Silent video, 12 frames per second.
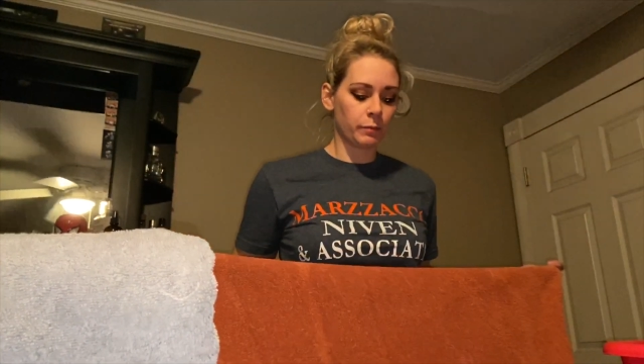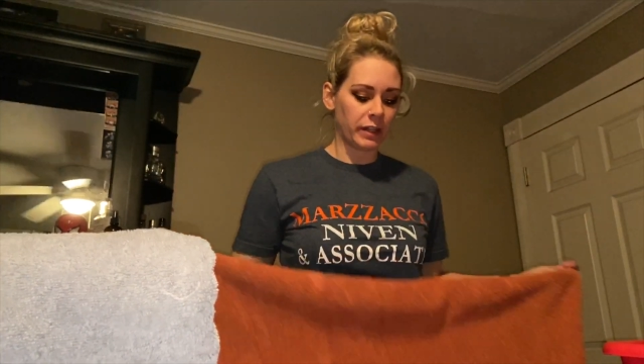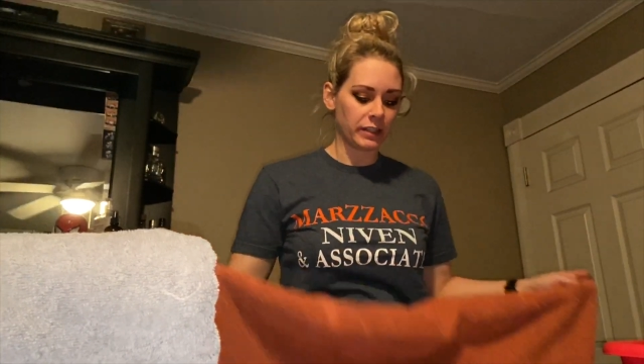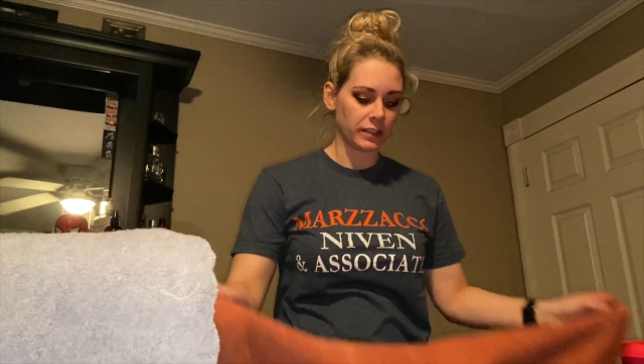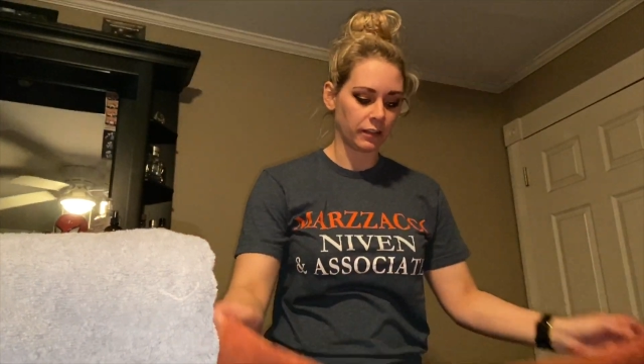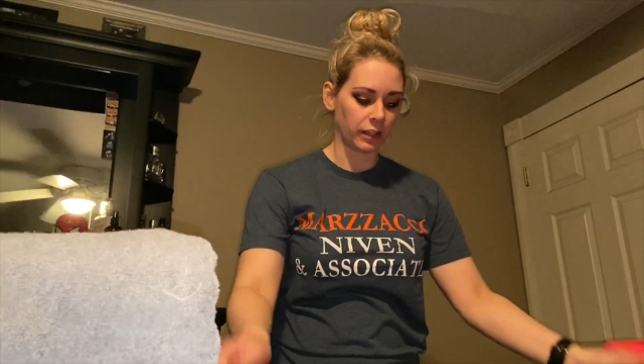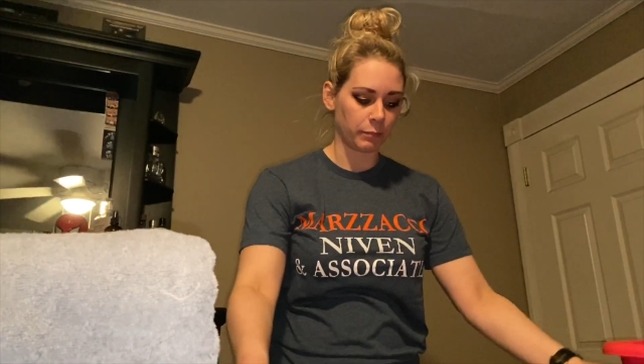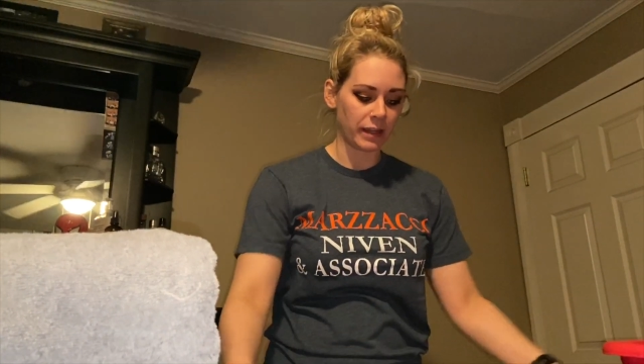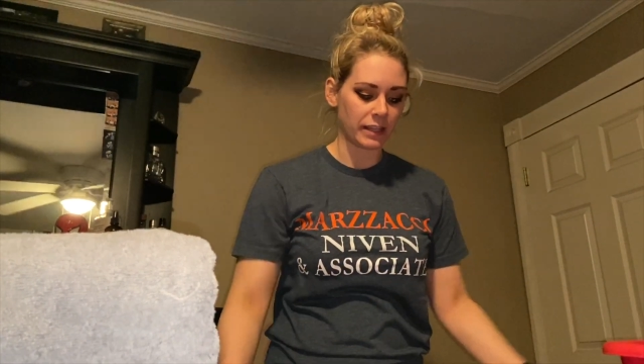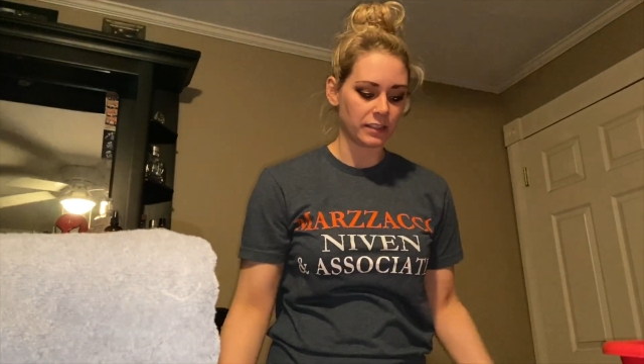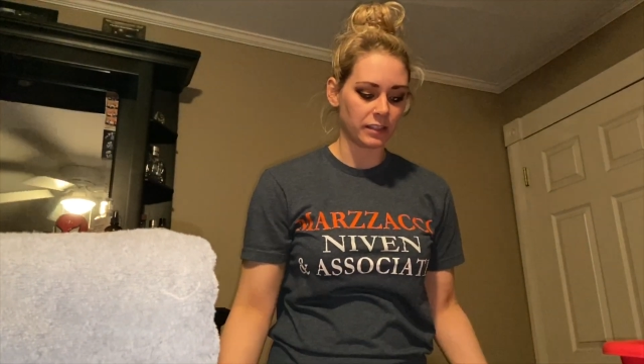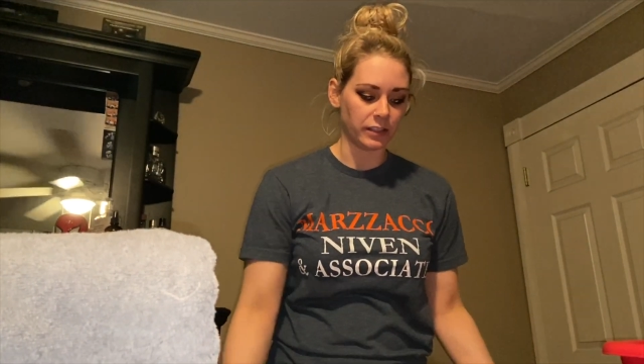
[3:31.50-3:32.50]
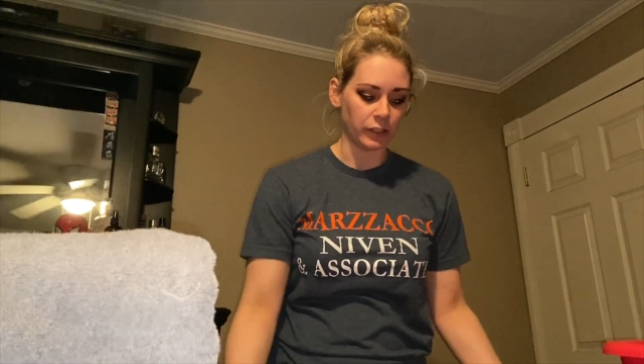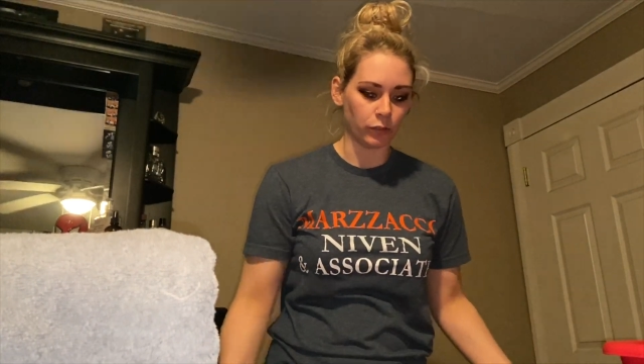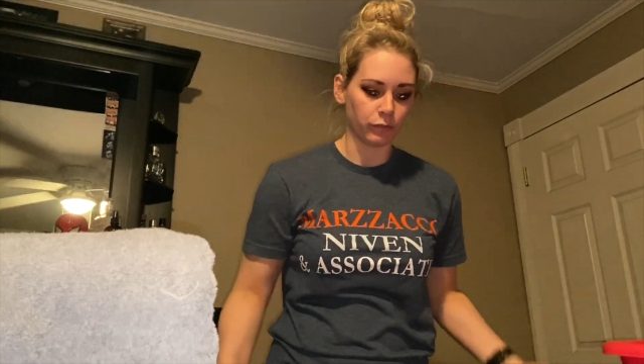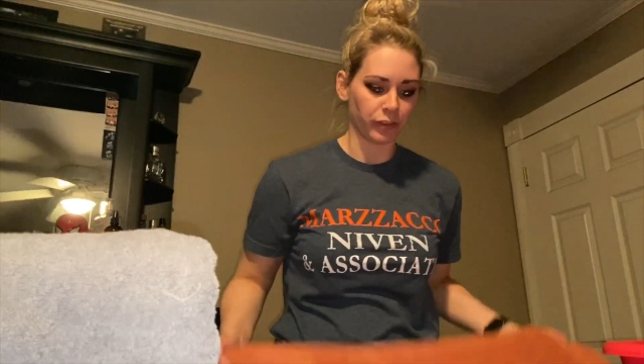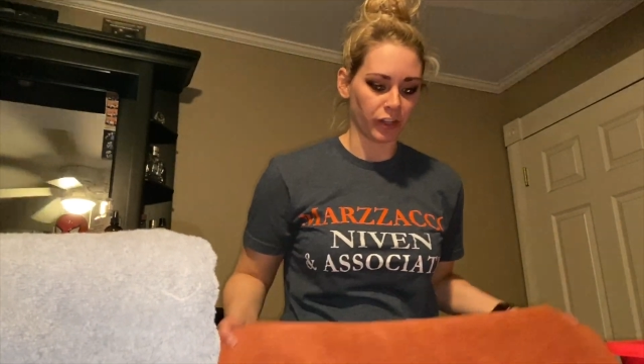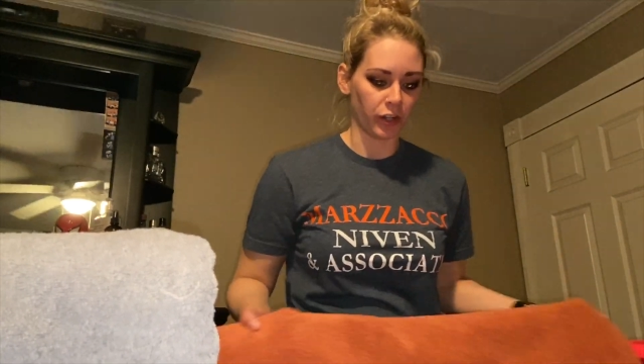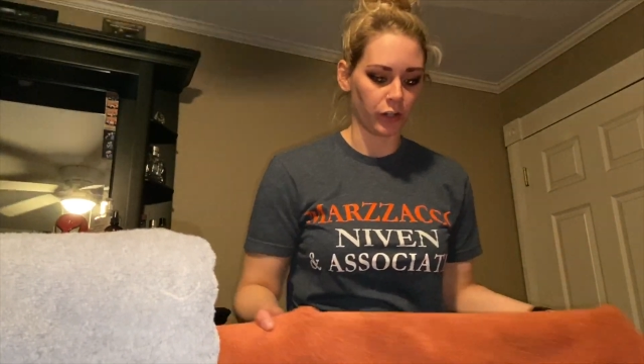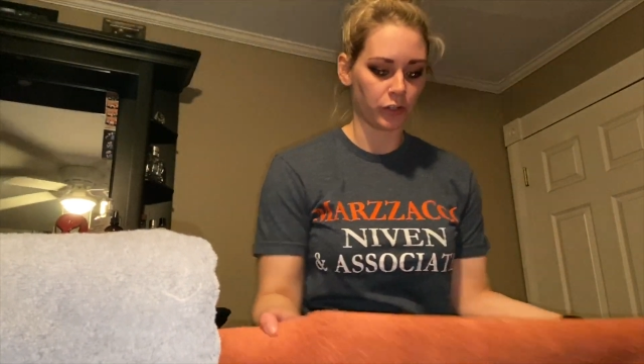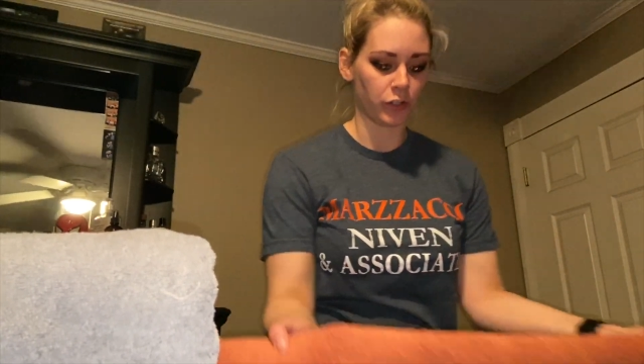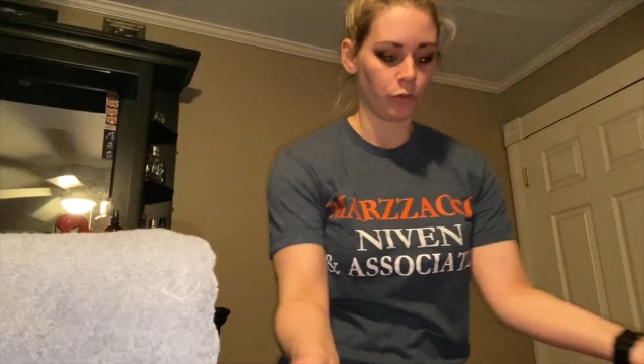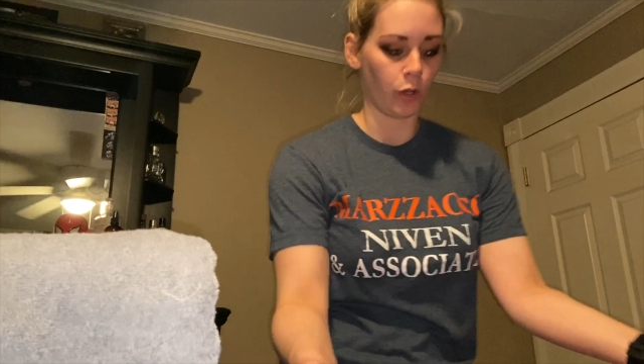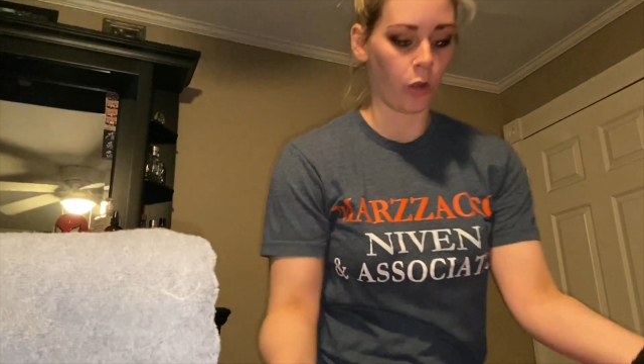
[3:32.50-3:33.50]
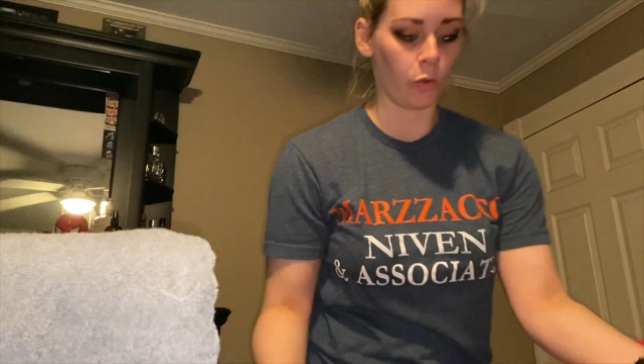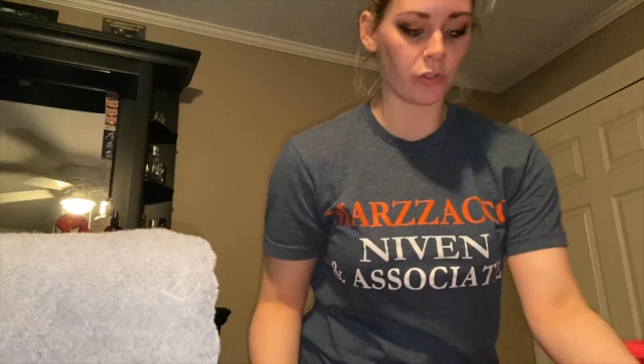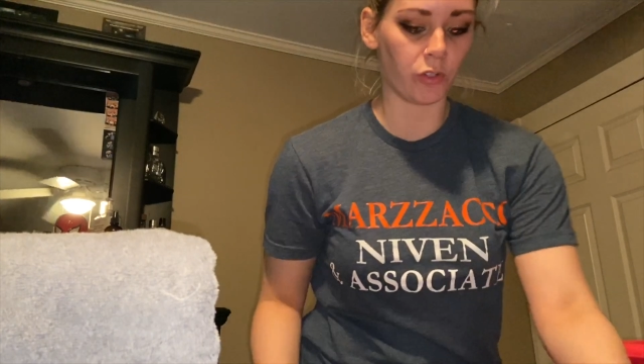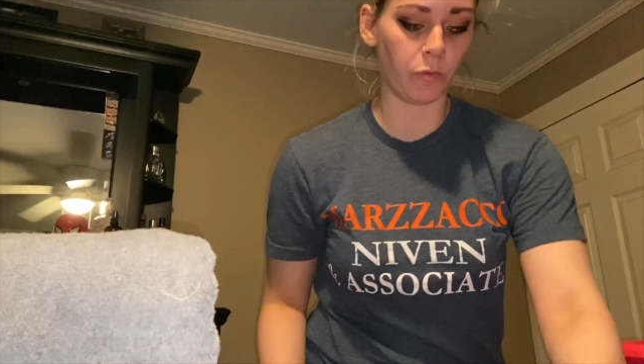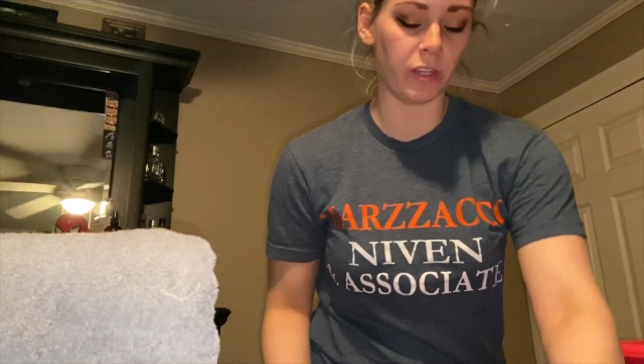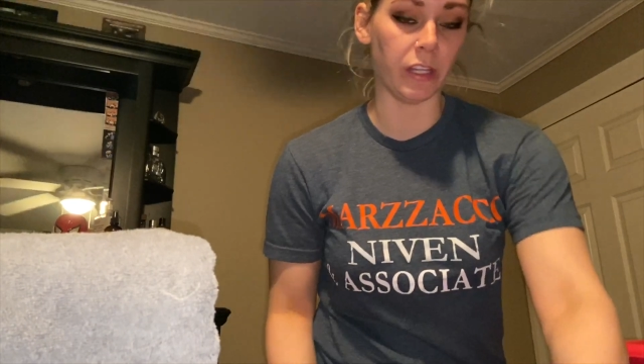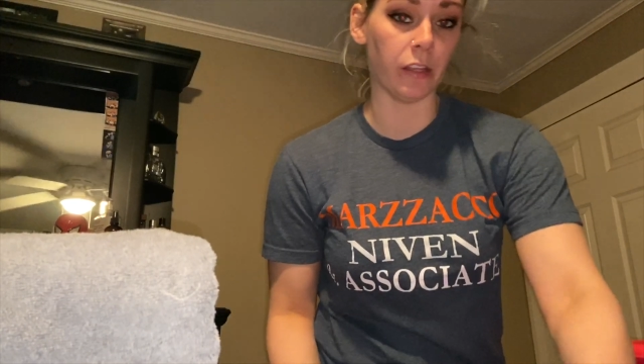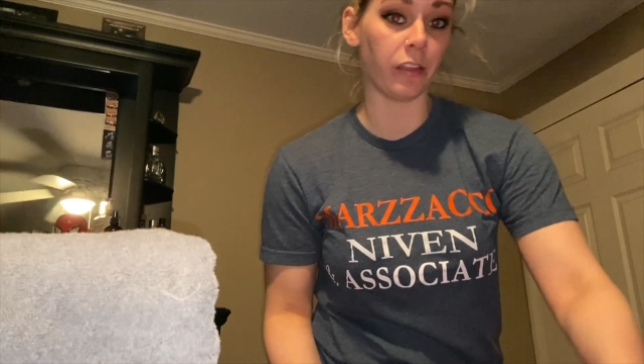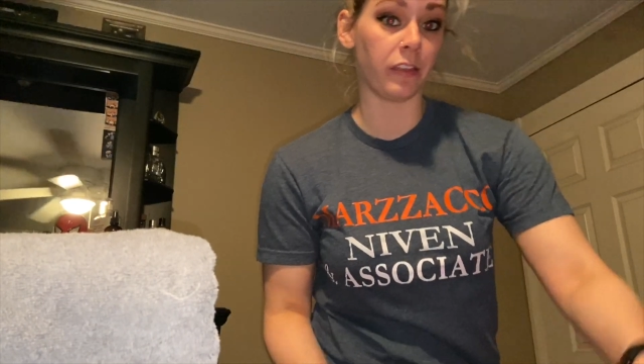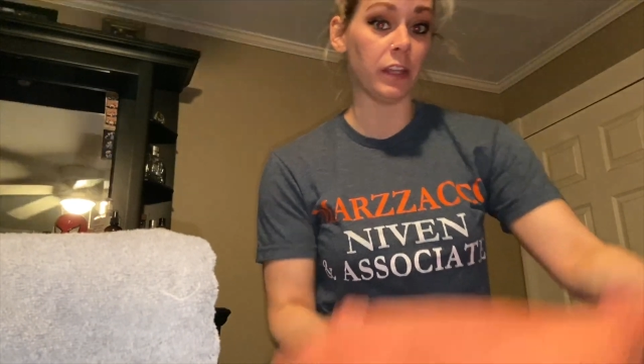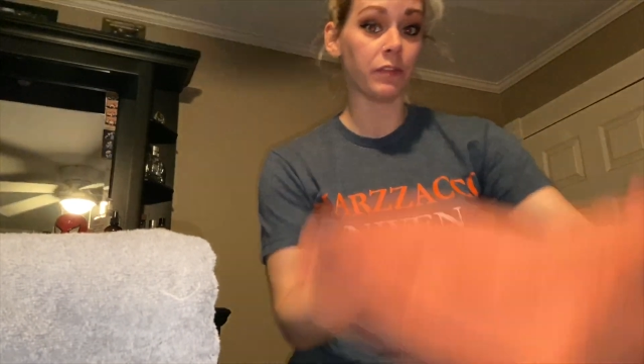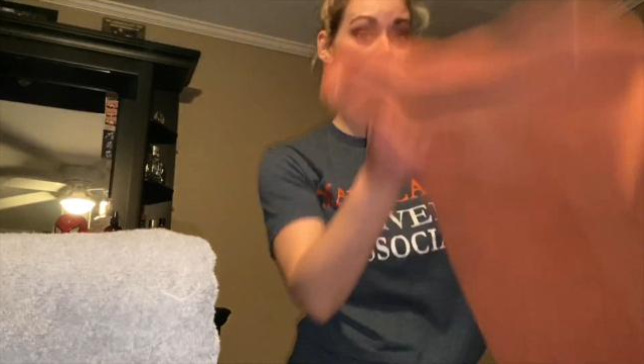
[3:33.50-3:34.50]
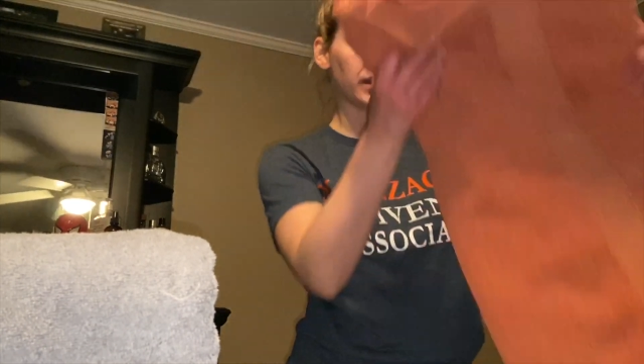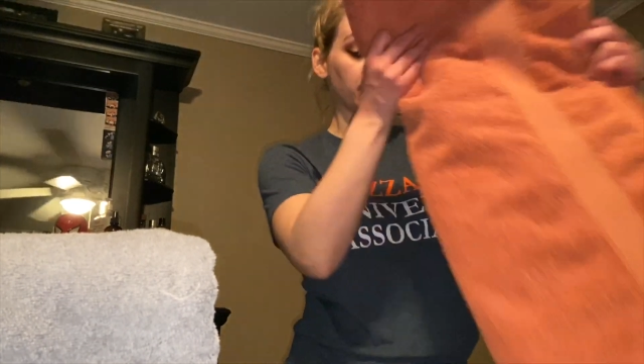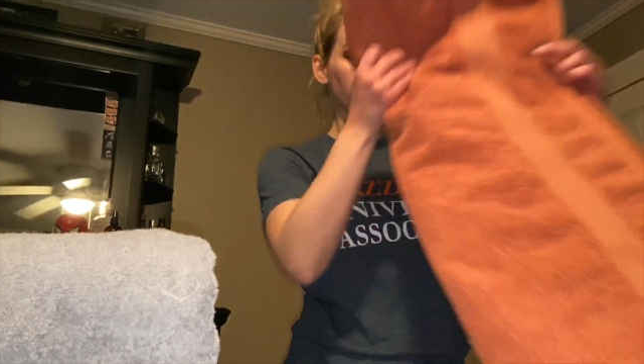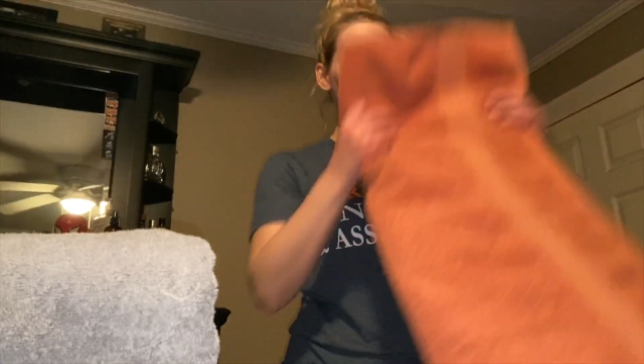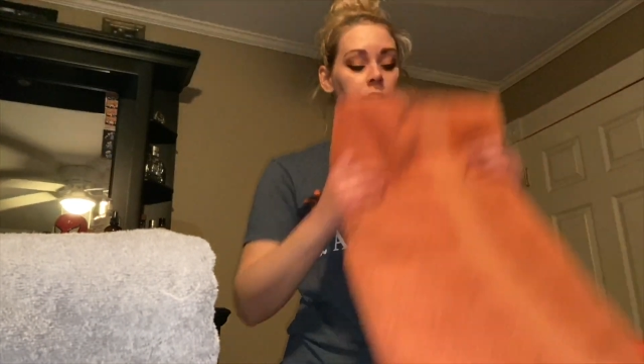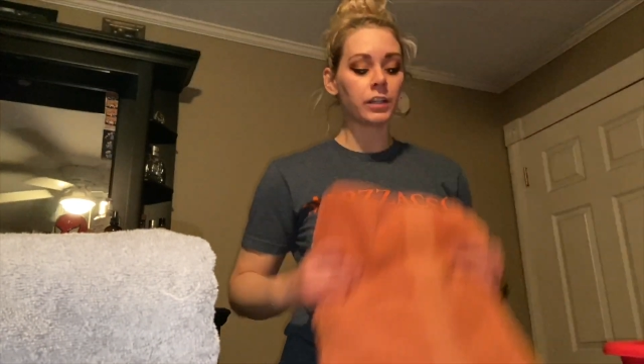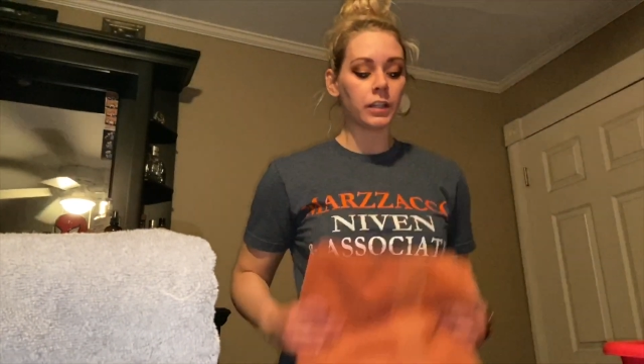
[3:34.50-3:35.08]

basically makes a deal for her to go to the Thieves Guild